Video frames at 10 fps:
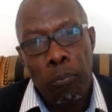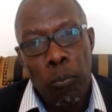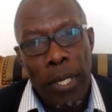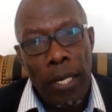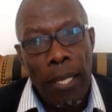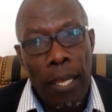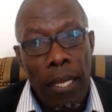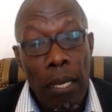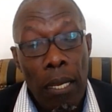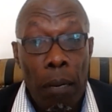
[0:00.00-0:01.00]
will
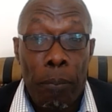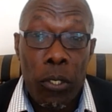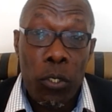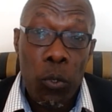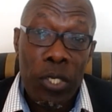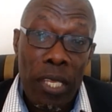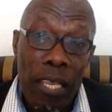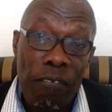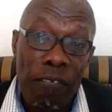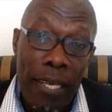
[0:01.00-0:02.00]
produce
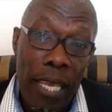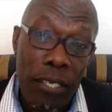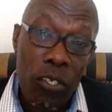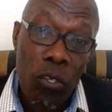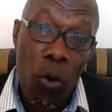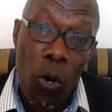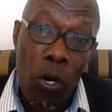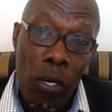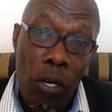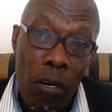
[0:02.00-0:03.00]
a finite
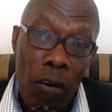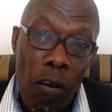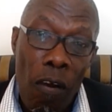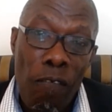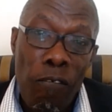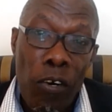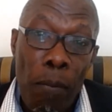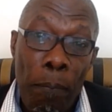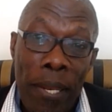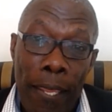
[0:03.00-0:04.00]
score for
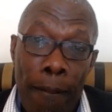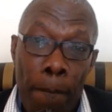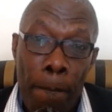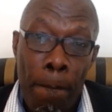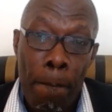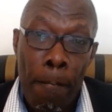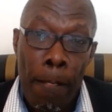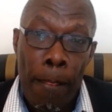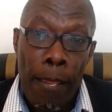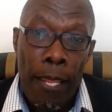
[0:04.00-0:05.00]
a player
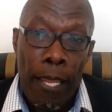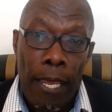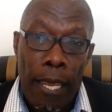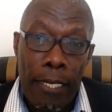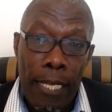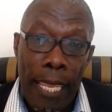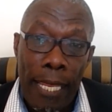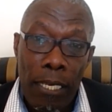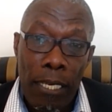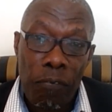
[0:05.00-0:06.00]
at the
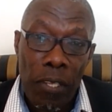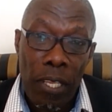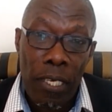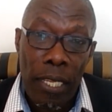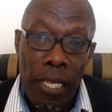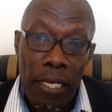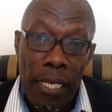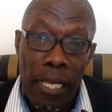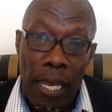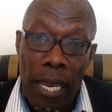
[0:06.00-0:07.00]
end of the
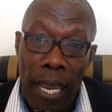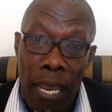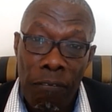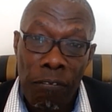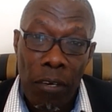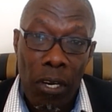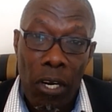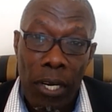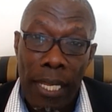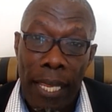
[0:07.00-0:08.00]
half
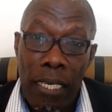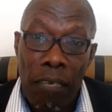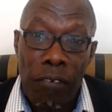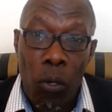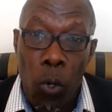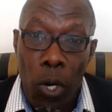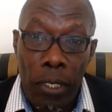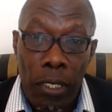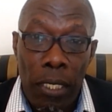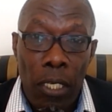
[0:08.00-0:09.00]
or at the end of a
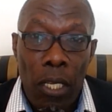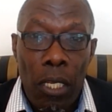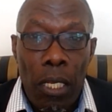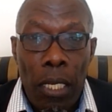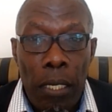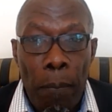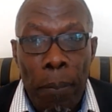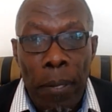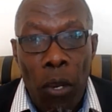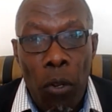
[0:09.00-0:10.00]
quarter. The
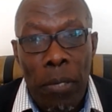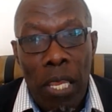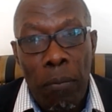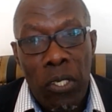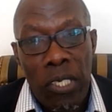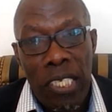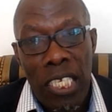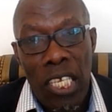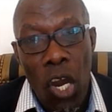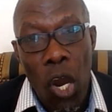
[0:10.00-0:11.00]
player will be able to
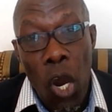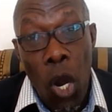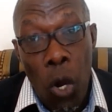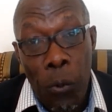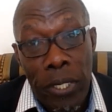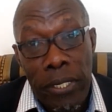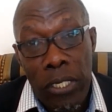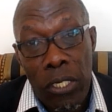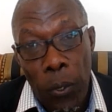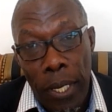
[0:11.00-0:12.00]
see how he's
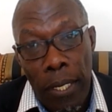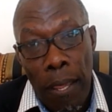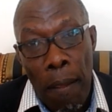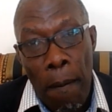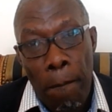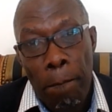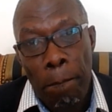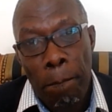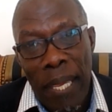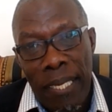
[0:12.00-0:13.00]
doing
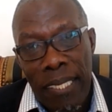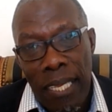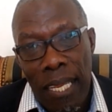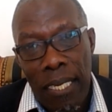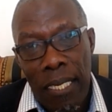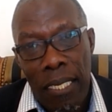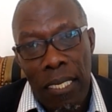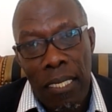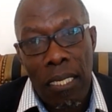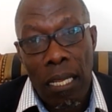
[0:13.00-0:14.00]
based on
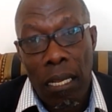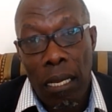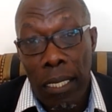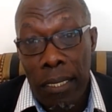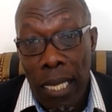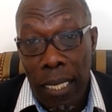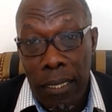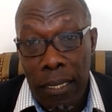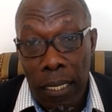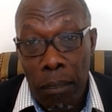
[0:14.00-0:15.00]
his
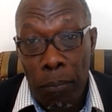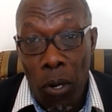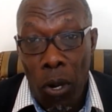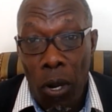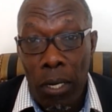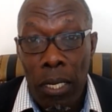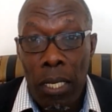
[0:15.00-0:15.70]
contacting the ball,